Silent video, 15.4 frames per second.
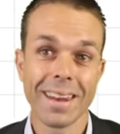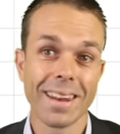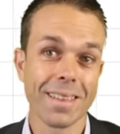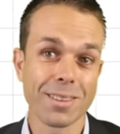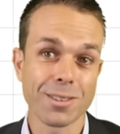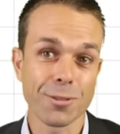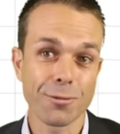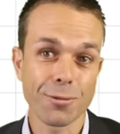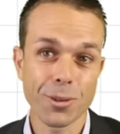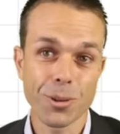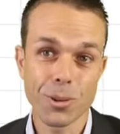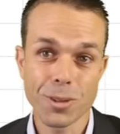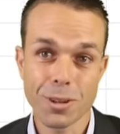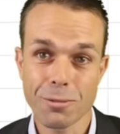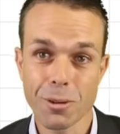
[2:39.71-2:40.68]
Now there's a
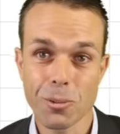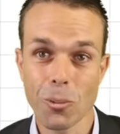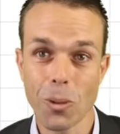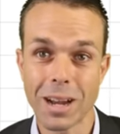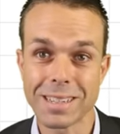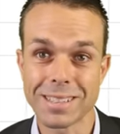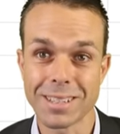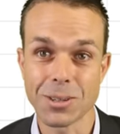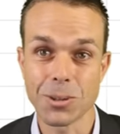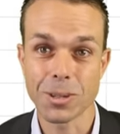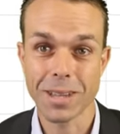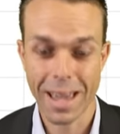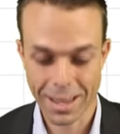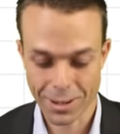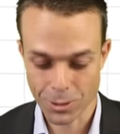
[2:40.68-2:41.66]
few different ways that you
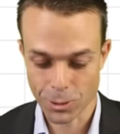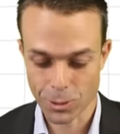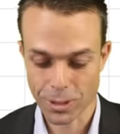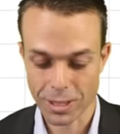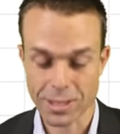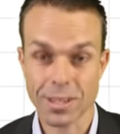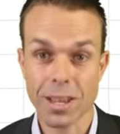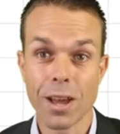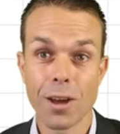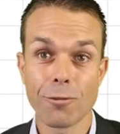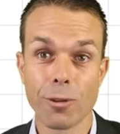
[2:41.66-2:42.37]
can do this.